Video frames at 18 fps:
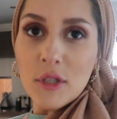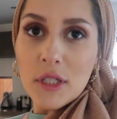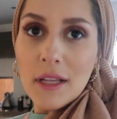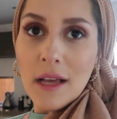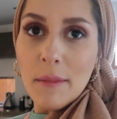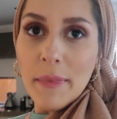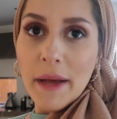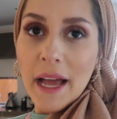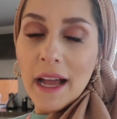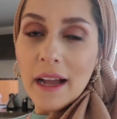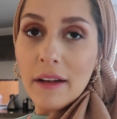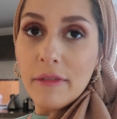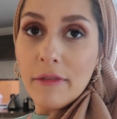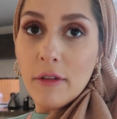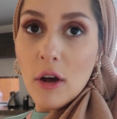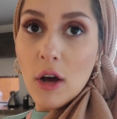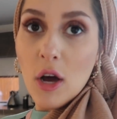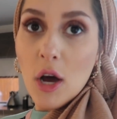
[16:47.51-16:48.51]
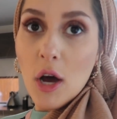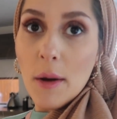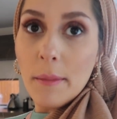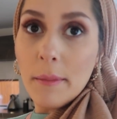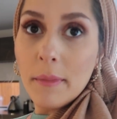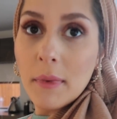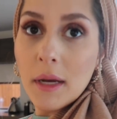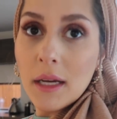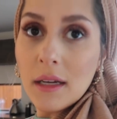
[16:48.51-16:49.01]
just come back
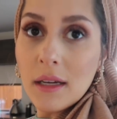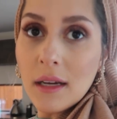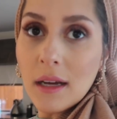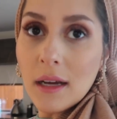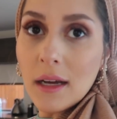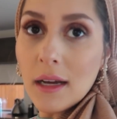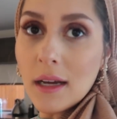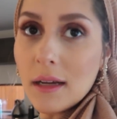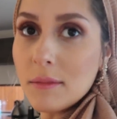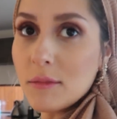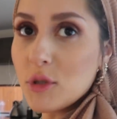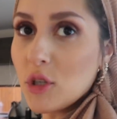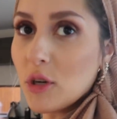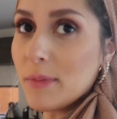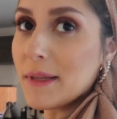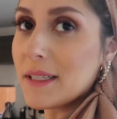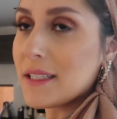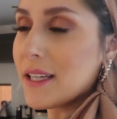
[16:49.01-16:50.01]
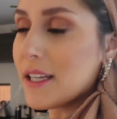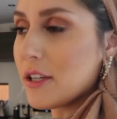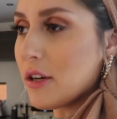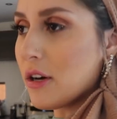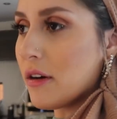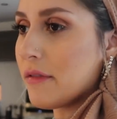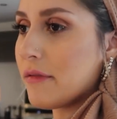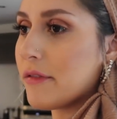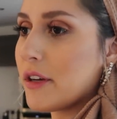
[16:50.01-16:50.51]
from dropping Sid
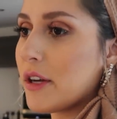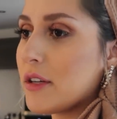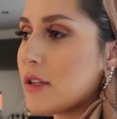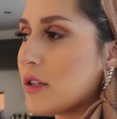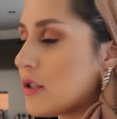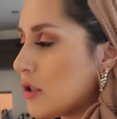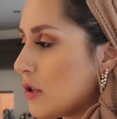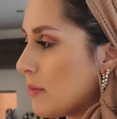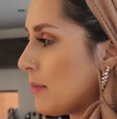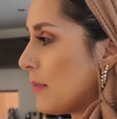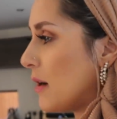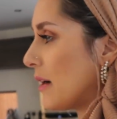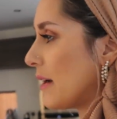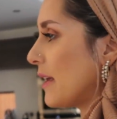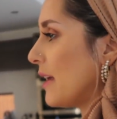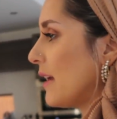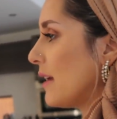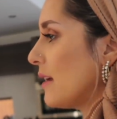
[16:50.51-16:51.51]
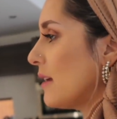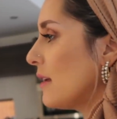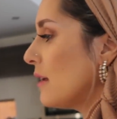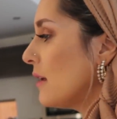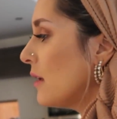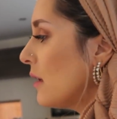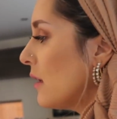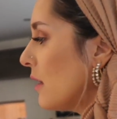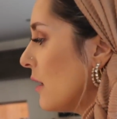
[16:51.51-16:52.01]
off, going to the supermarket,
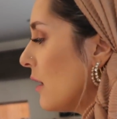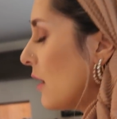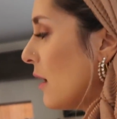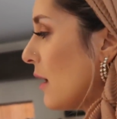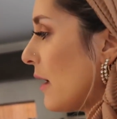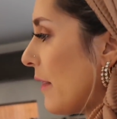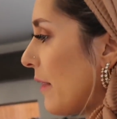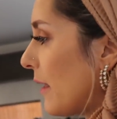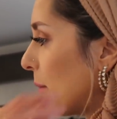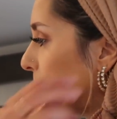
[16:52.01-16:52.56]
and